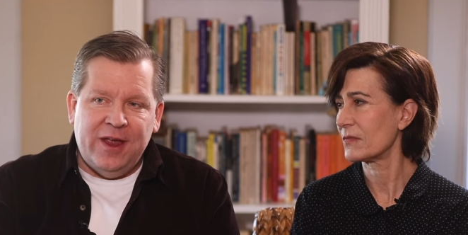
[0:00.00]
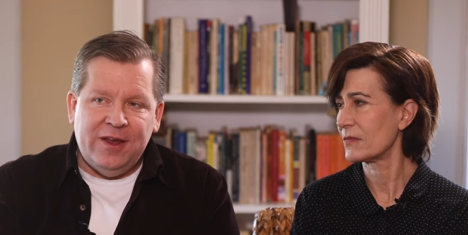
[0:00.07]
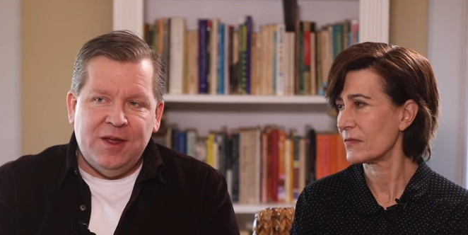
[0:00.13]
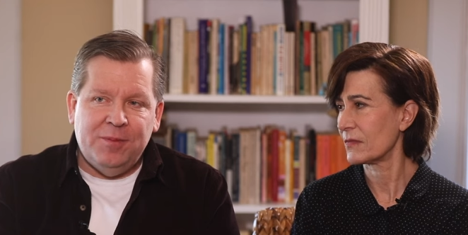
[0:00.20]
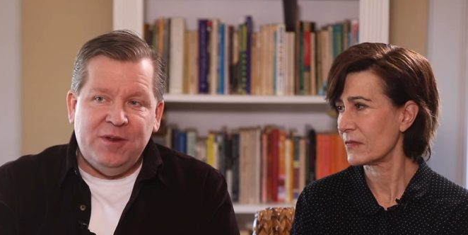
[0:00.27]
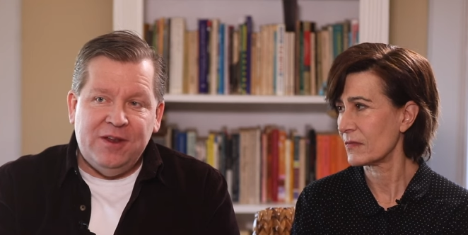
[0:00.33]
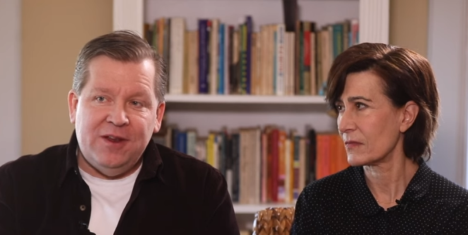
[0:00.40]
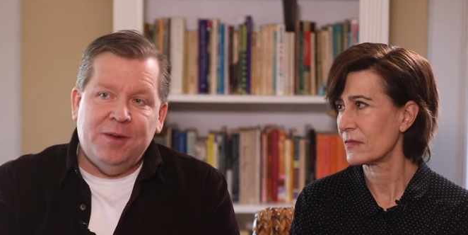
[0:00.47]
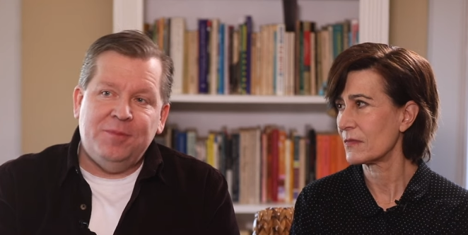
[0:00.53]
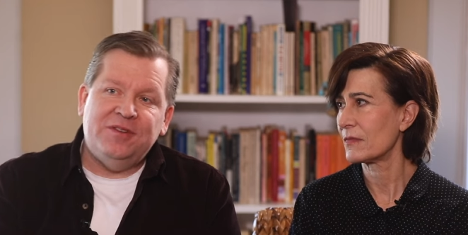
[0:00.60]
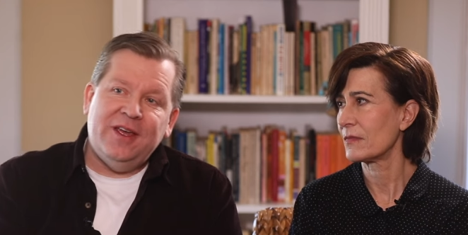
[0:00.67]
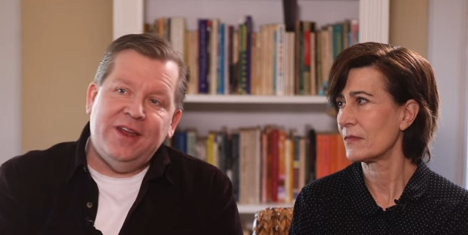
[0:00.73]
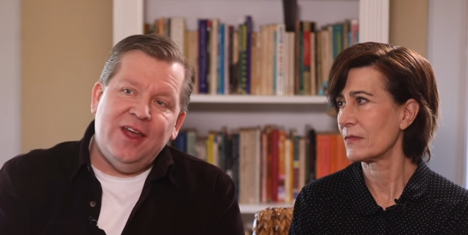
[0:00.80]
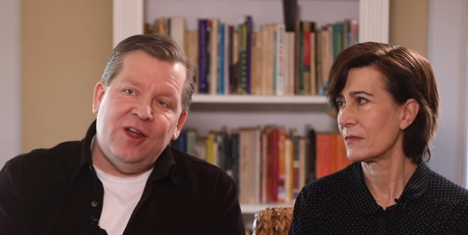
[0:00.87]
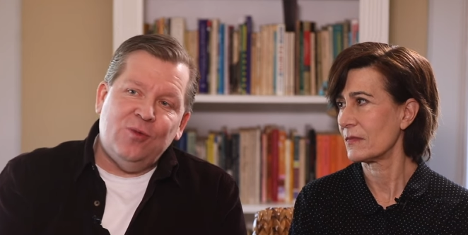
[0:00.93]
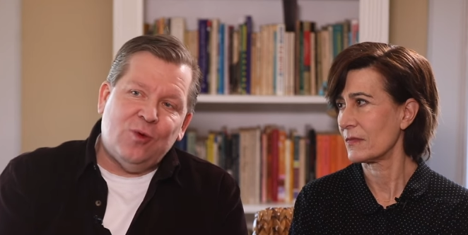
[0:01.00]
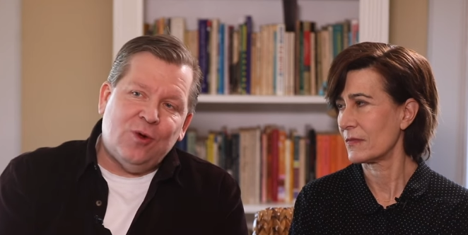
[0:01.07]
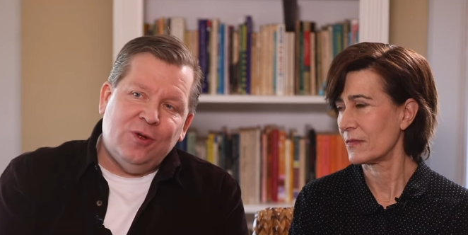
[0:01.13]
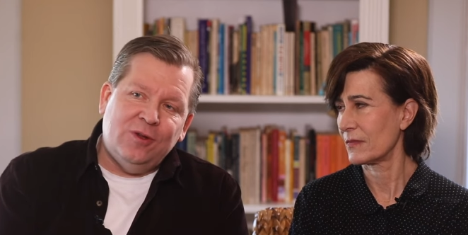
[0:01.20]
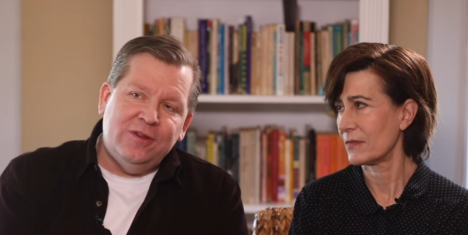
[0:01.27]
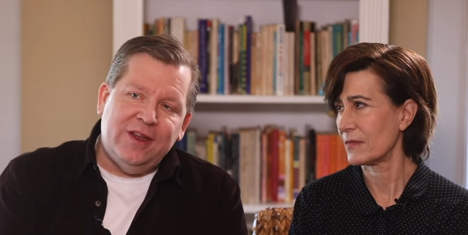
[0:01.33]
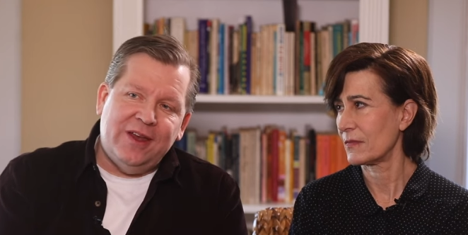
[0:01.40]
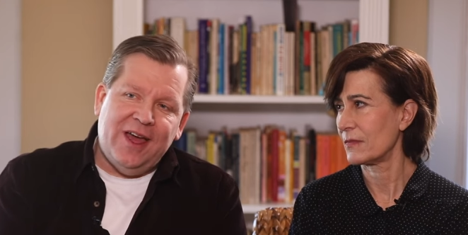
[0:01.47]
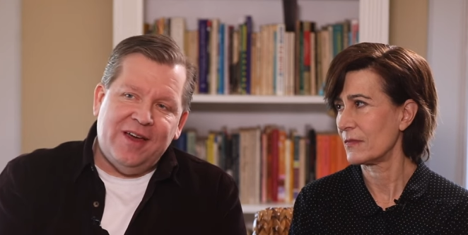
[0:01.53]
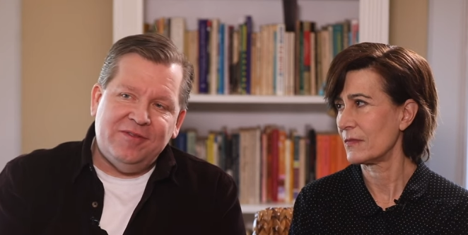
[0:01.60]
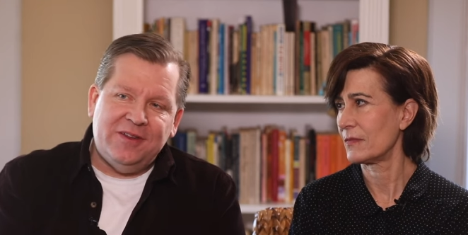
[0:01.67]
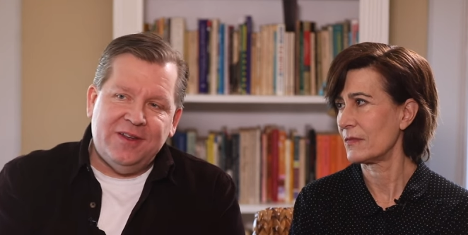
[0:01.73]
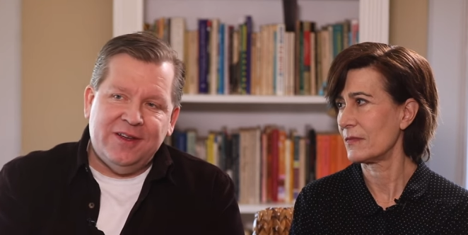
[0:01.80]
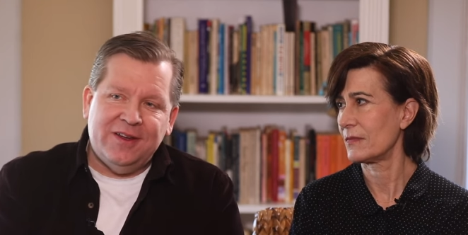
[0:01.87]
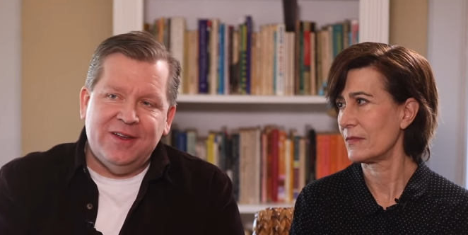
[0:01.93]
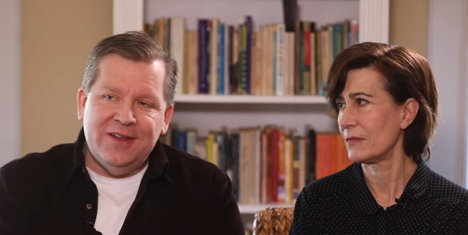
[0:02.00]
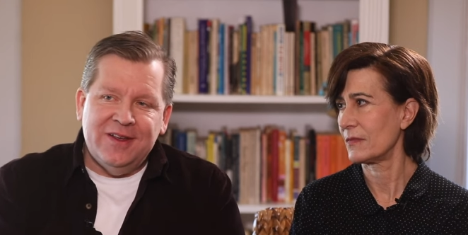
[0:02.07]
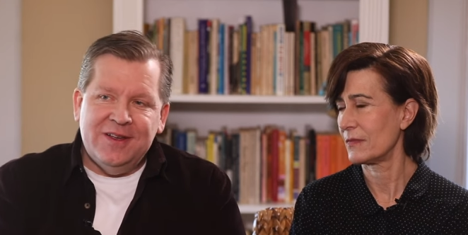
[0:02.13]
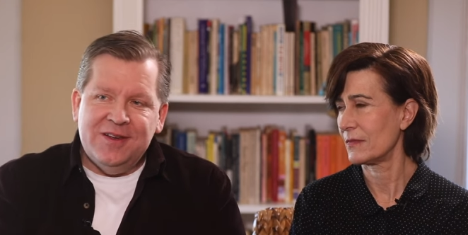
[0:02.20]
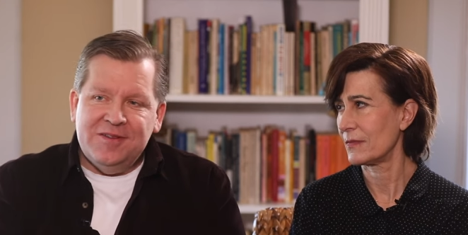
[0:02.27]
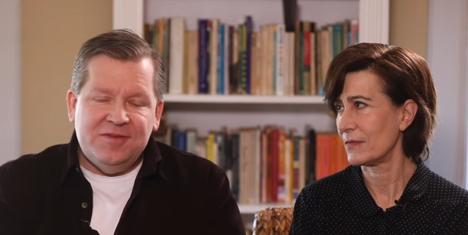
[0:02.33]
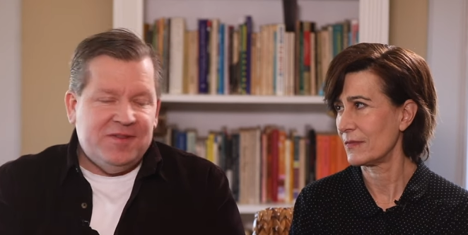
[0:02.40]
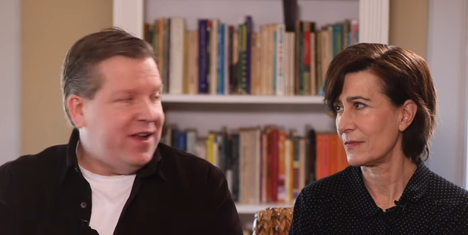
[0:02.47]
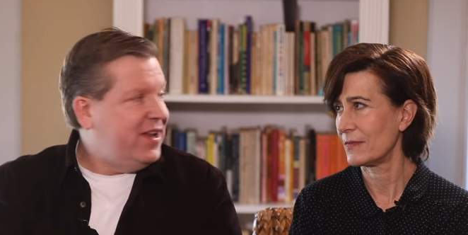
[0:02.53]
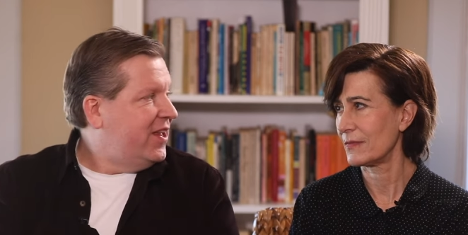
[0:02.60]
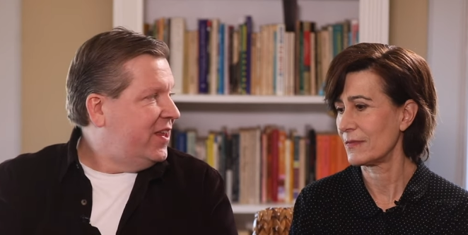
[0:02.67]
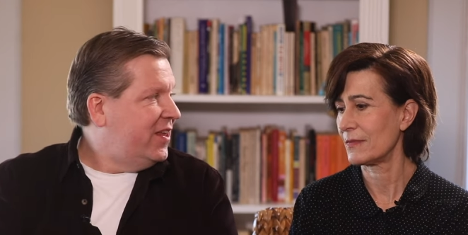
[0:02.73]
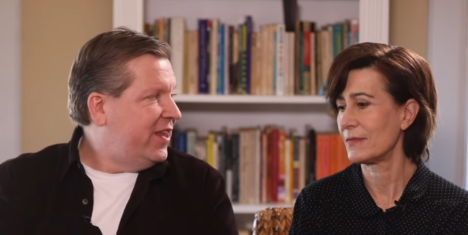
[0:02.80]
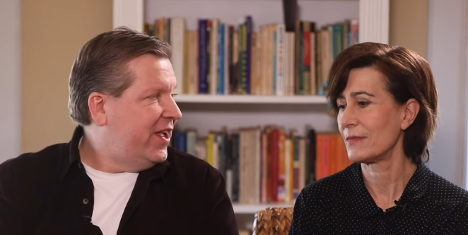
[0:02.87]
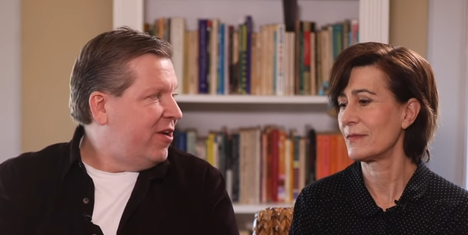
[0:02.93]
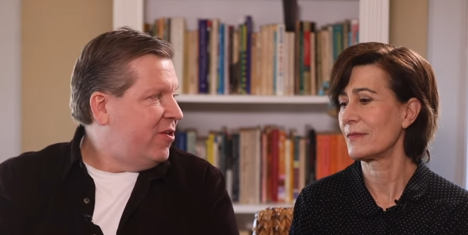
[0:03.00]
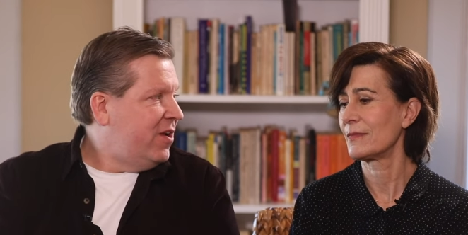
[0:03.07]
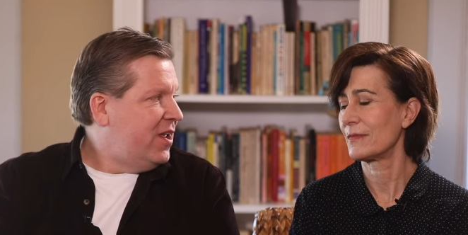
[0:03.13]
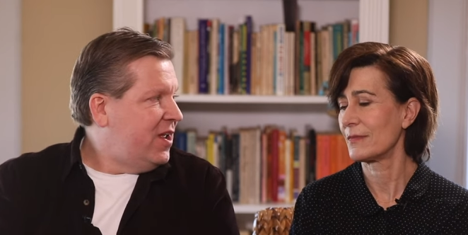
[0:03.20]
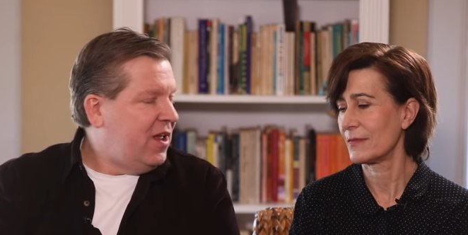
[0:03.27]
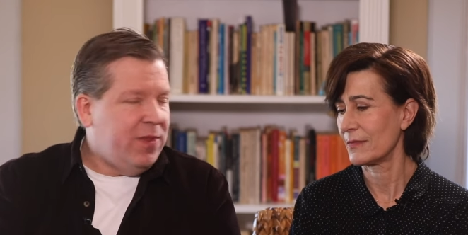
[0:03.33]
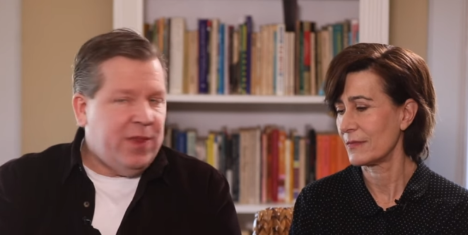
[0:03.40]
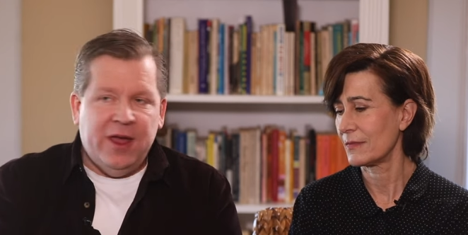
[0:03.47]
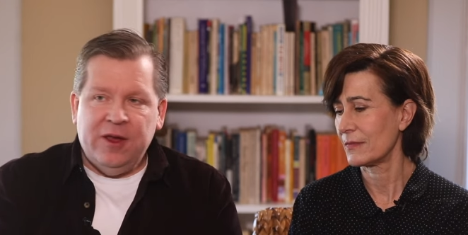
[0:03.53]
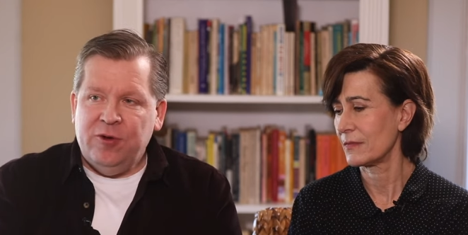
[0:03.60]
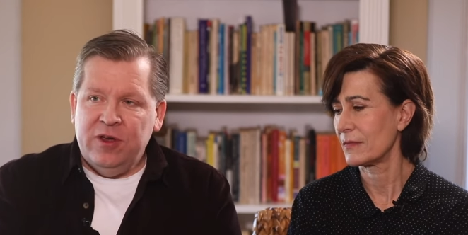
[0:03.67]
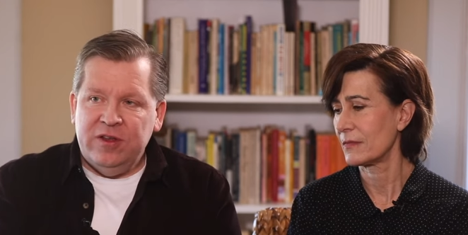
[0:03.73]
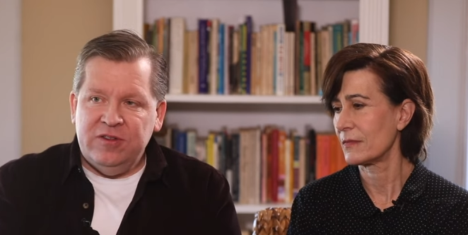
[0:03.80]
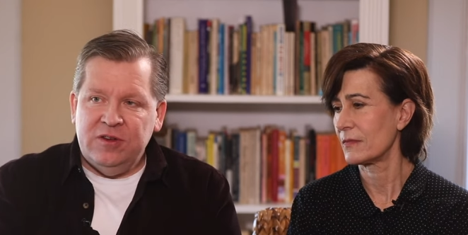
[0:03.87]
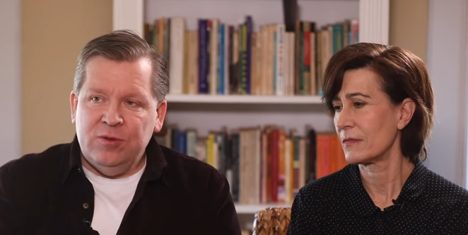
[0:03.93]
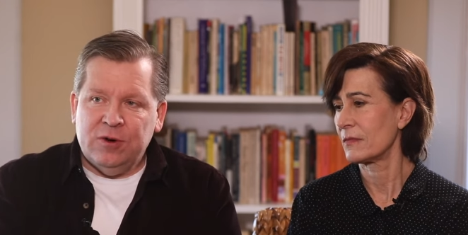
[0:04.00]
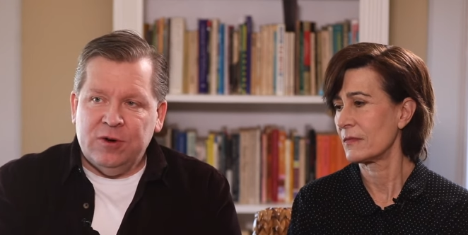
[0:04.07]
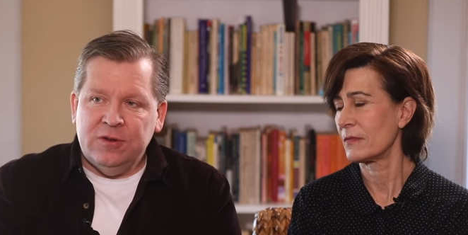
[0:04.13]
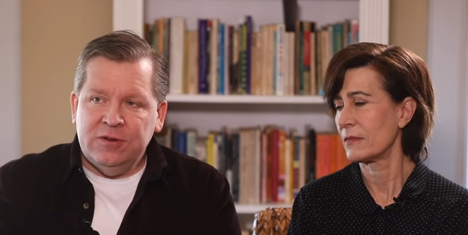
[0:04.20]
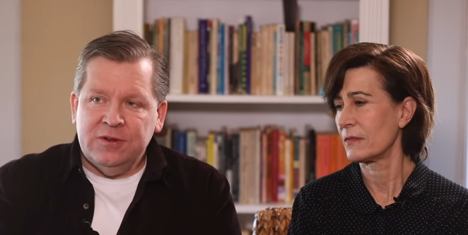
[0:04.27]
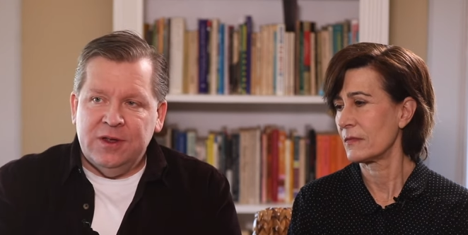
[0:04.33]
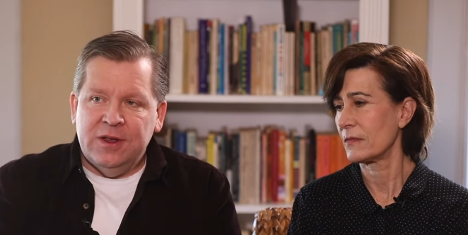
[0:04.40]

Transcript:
Speaker 1: end up in an upside down world and have to find clarity in that crazy world.